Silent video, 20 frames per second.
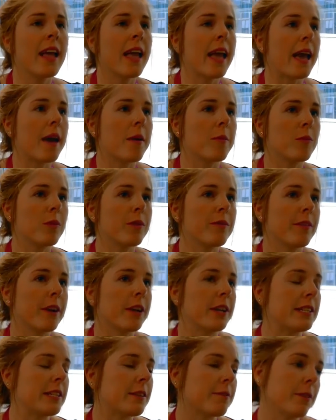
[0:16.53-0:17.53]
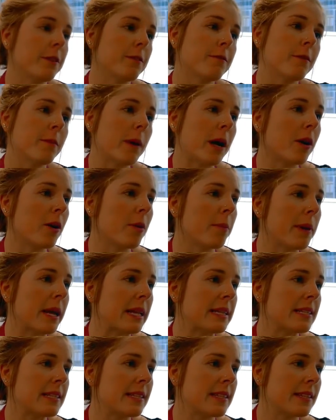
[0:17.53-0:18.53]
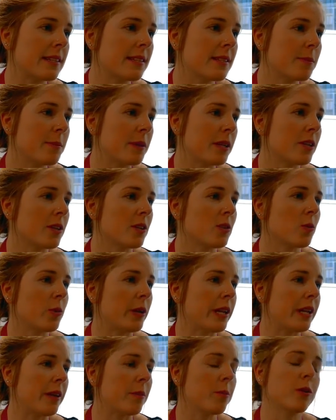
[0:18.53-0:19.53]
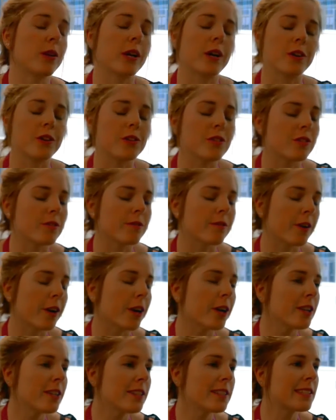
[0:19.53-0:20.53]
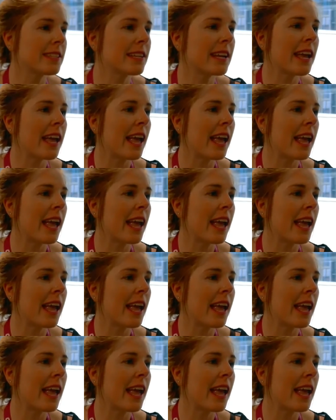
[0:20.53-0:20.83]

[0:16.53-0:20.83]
We're very different from our competitors because we are user first,